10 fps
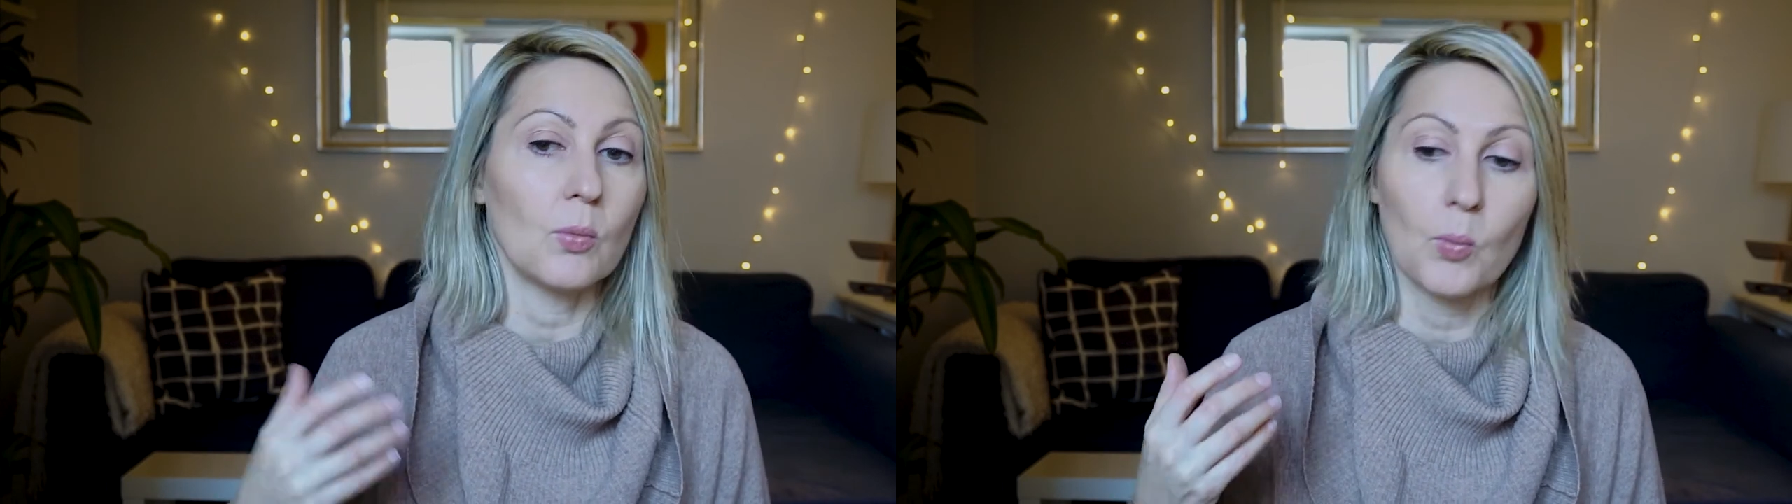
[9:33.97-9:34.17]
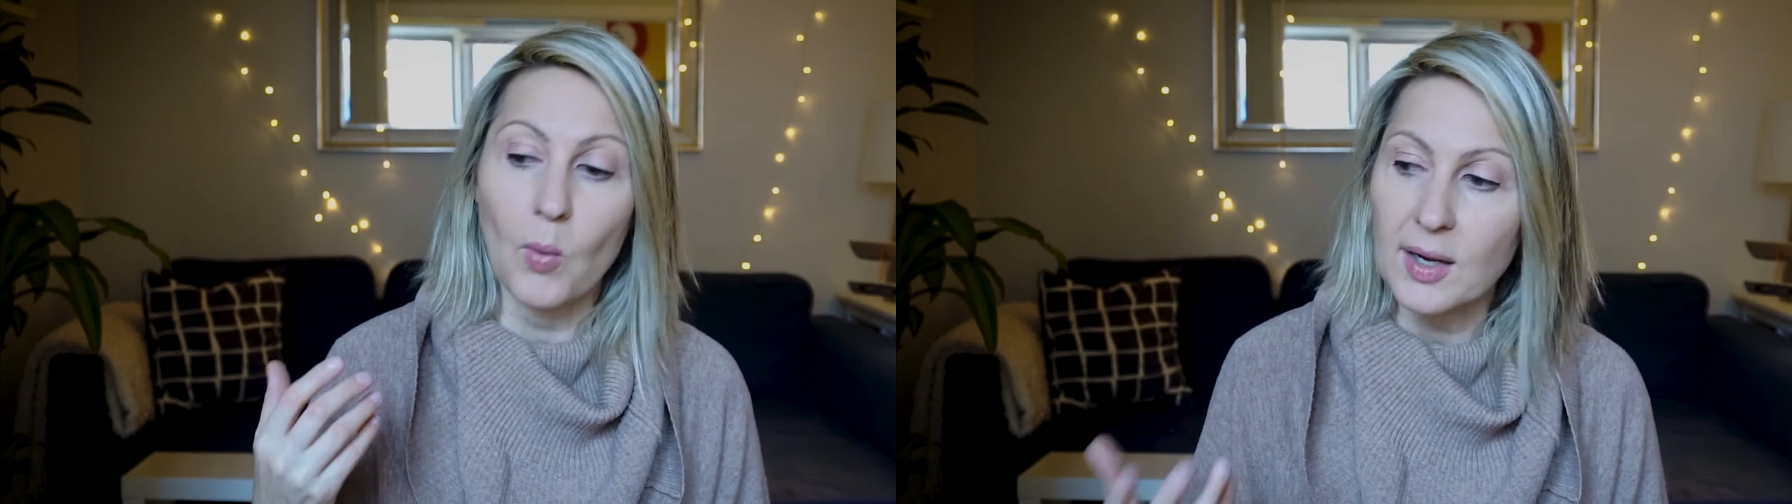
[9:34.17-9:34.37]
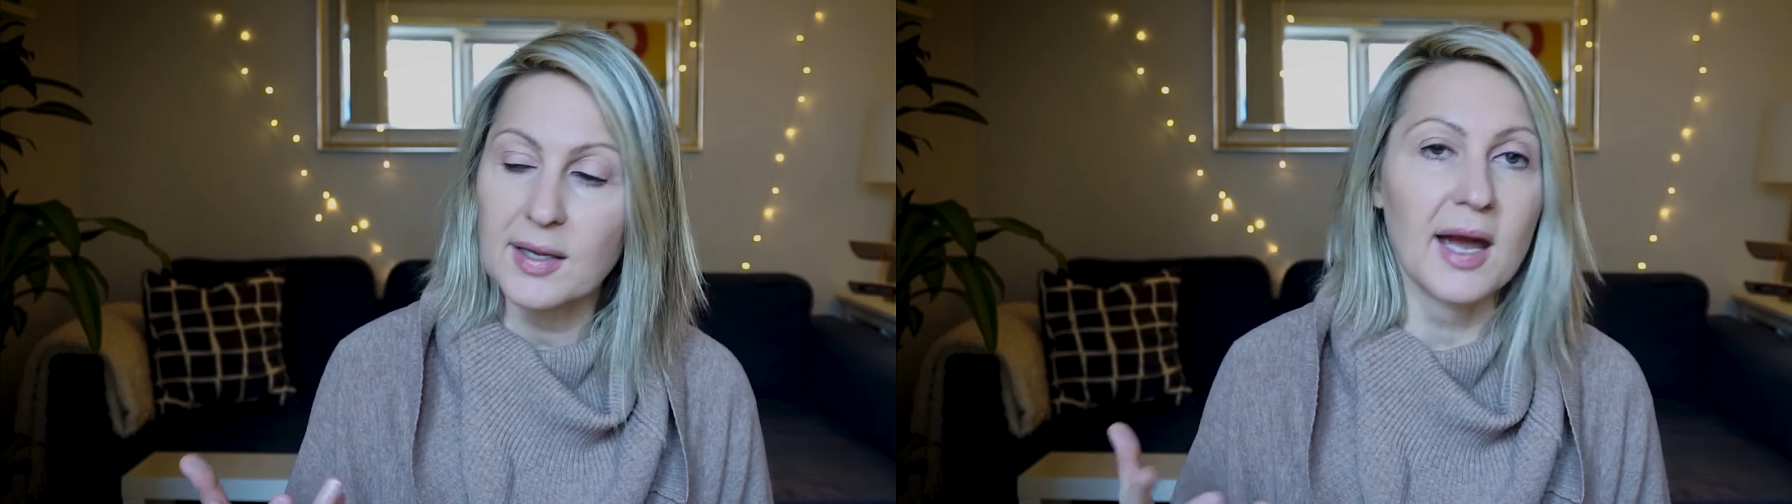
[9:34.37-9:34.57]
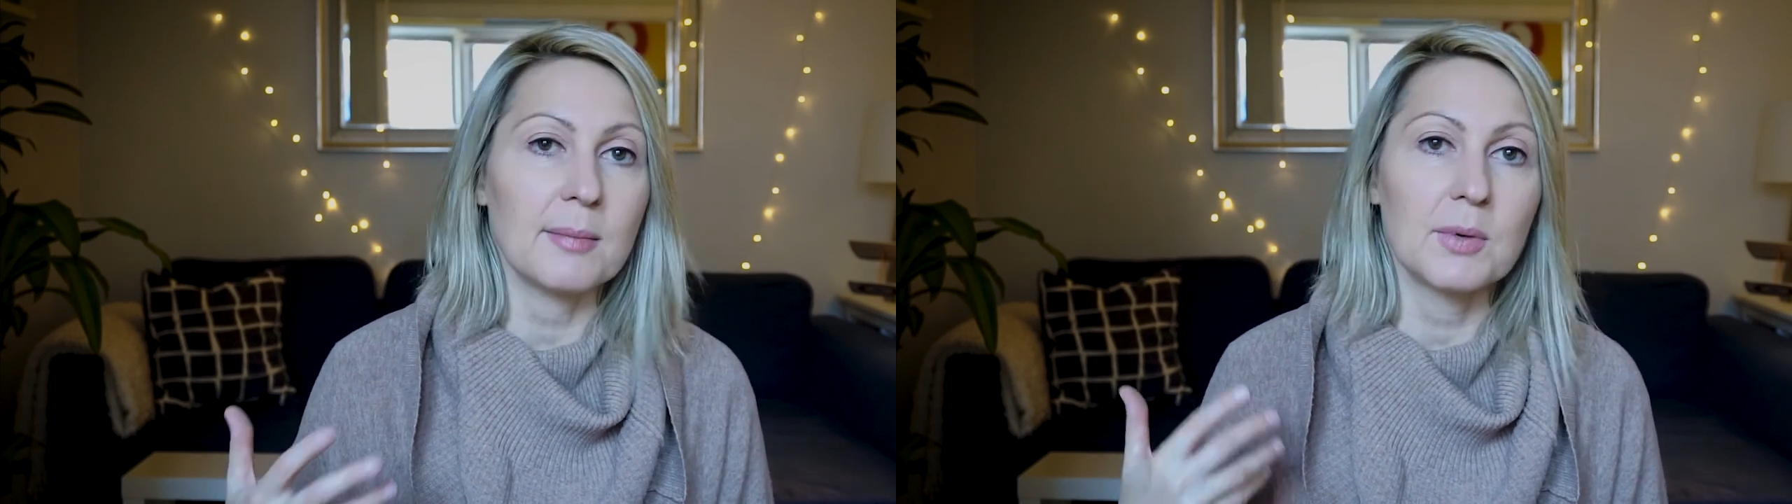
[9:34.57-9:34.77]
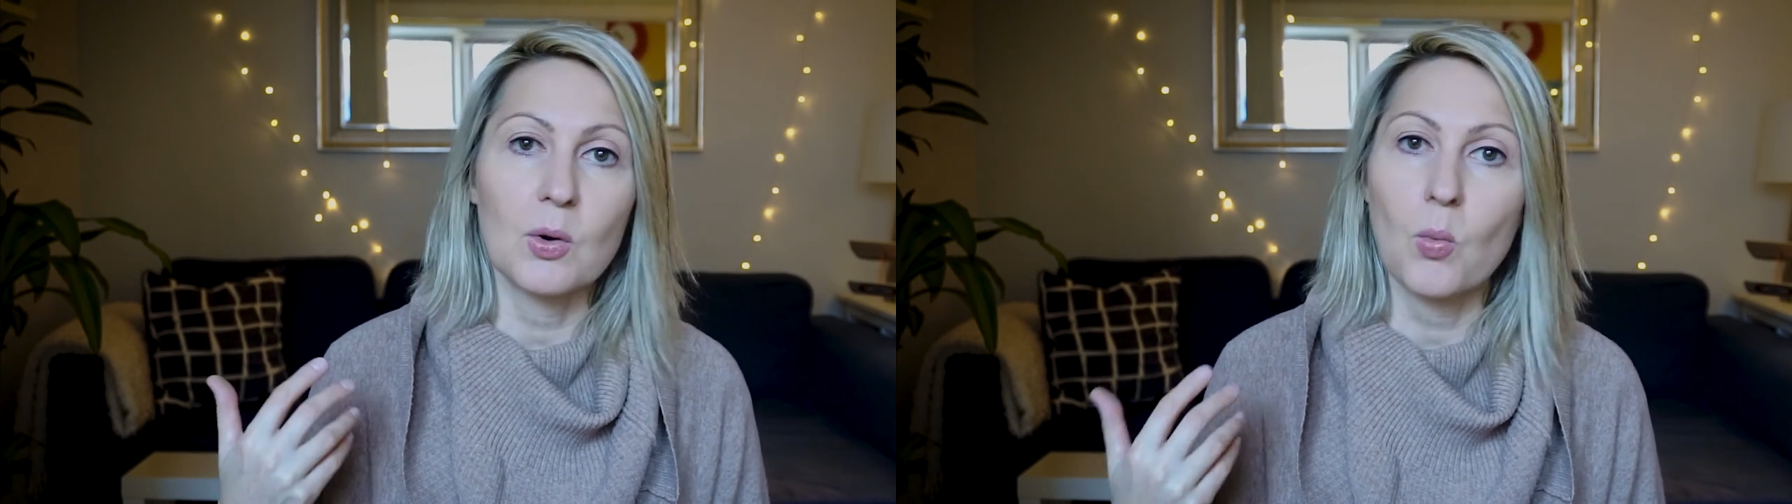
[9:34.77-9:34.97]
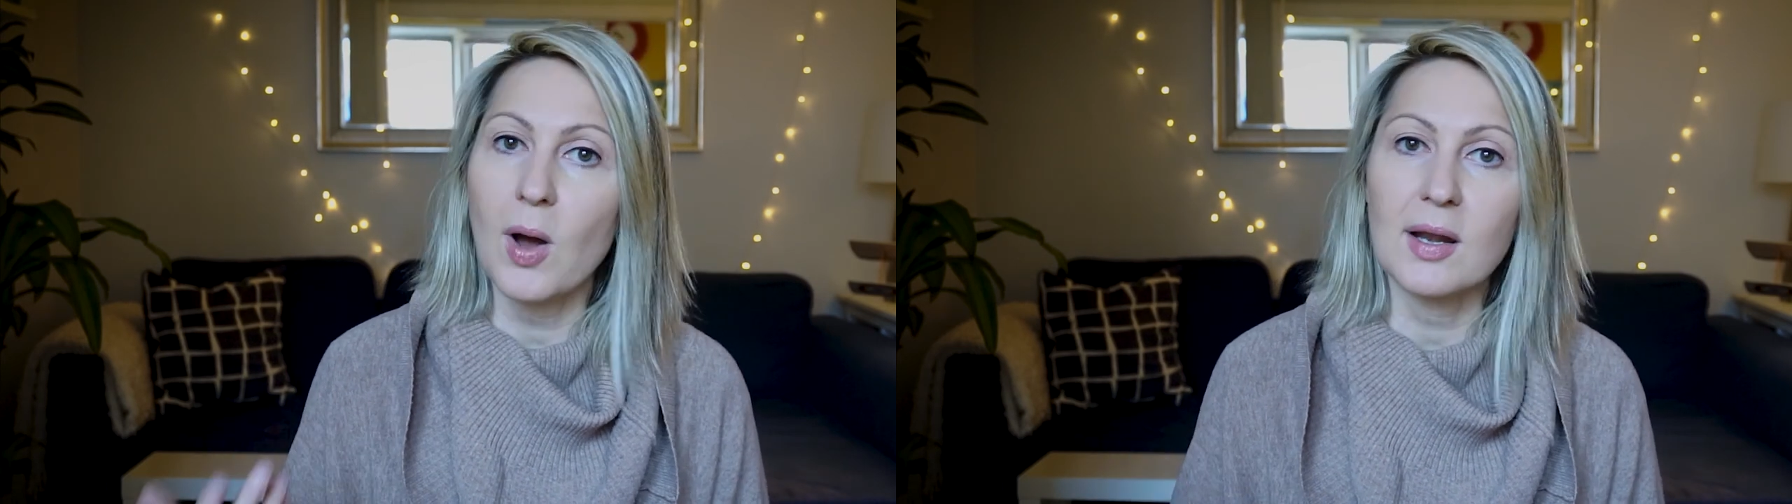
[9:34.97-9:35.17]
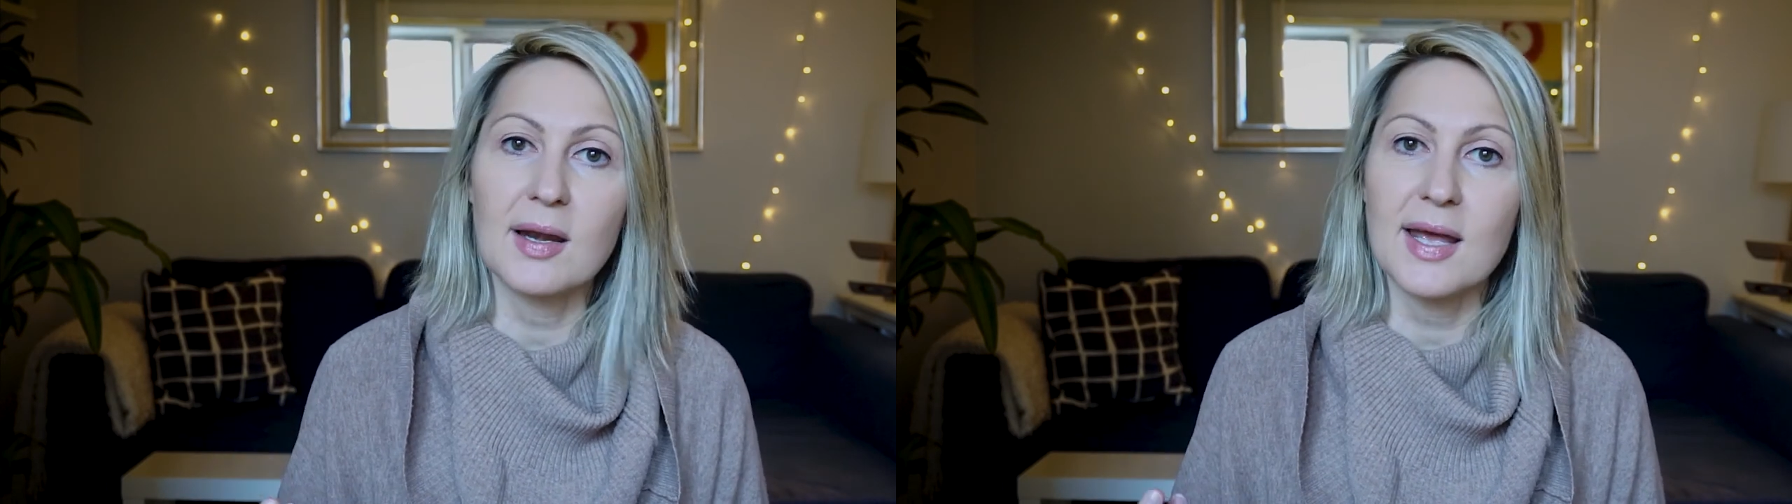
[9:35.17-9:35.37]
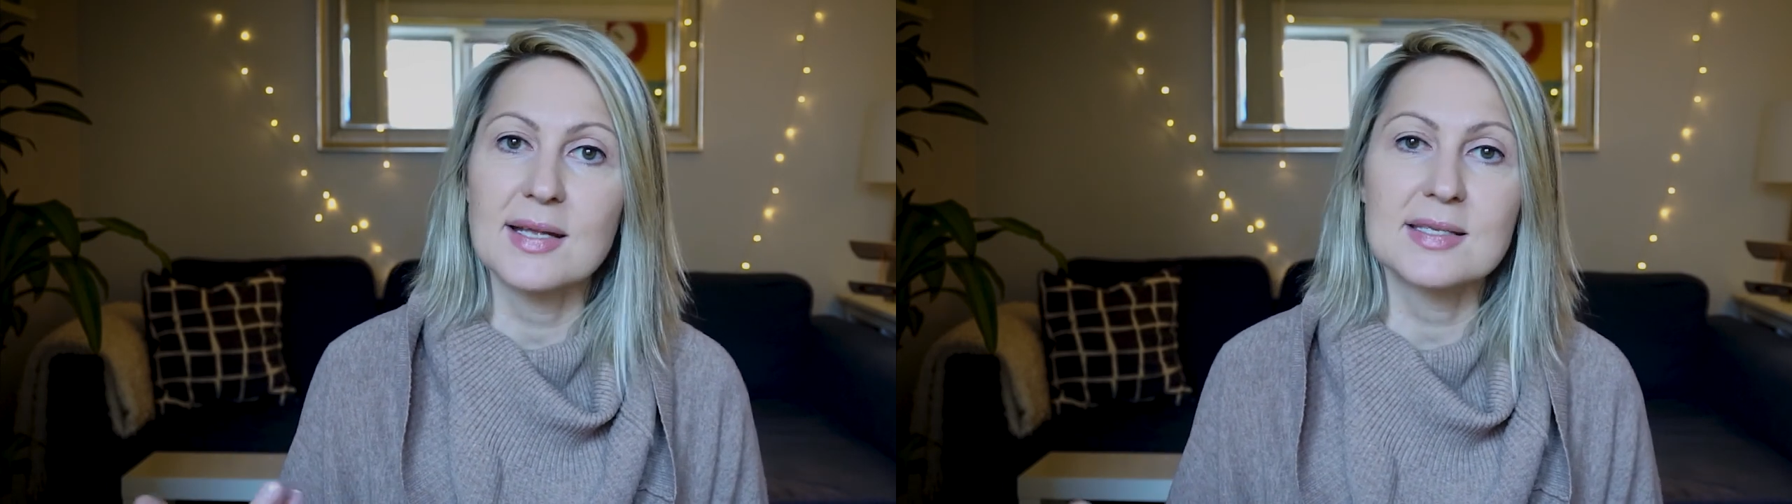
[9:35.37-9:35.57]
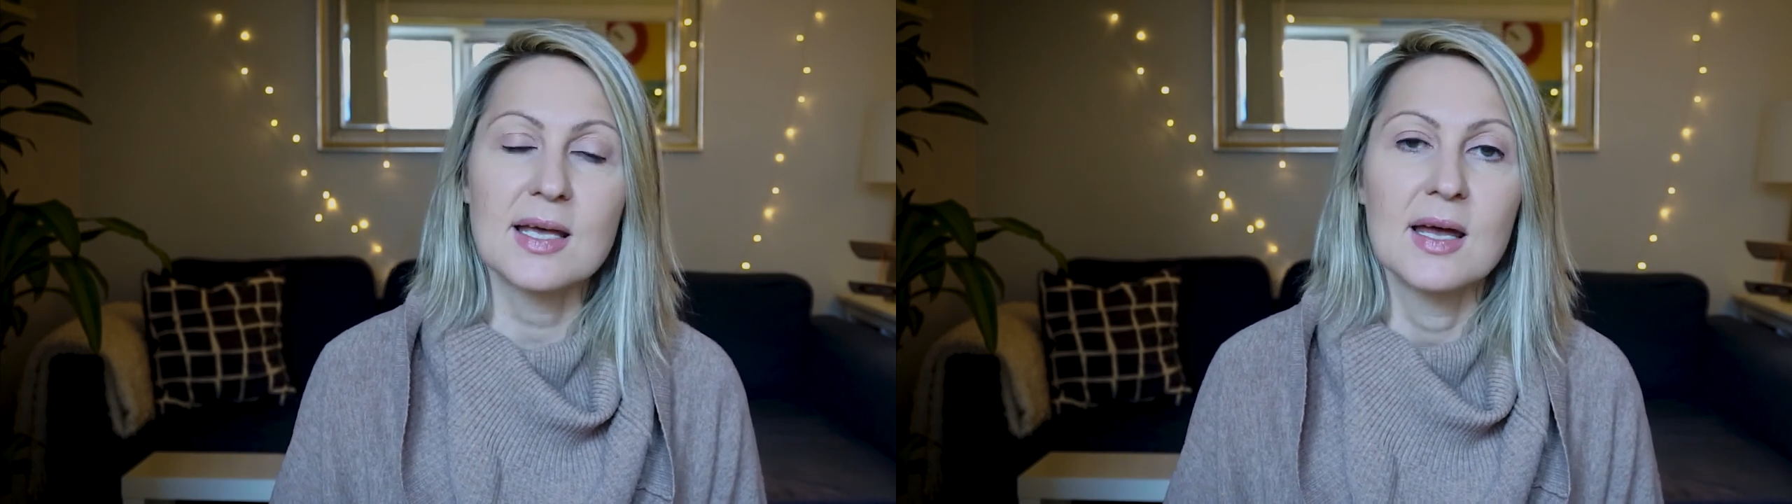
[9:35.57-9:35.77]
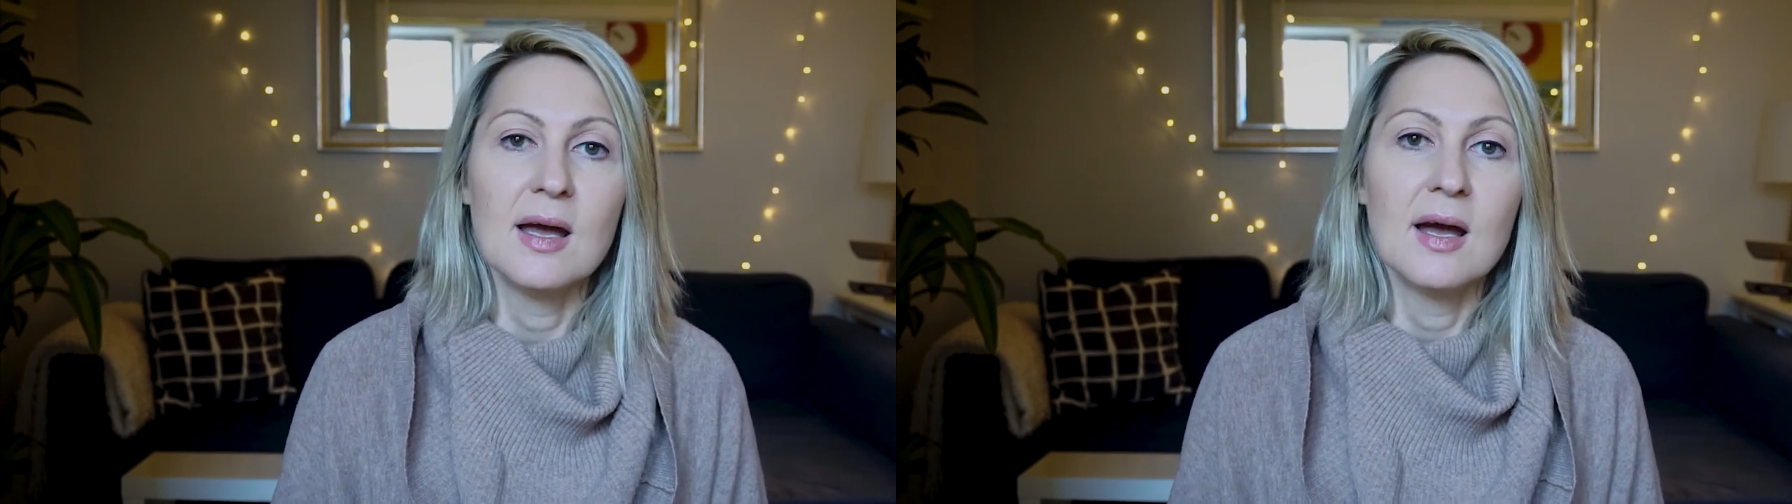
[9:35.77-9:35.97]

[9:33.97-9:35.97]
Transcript: one camera, one lens,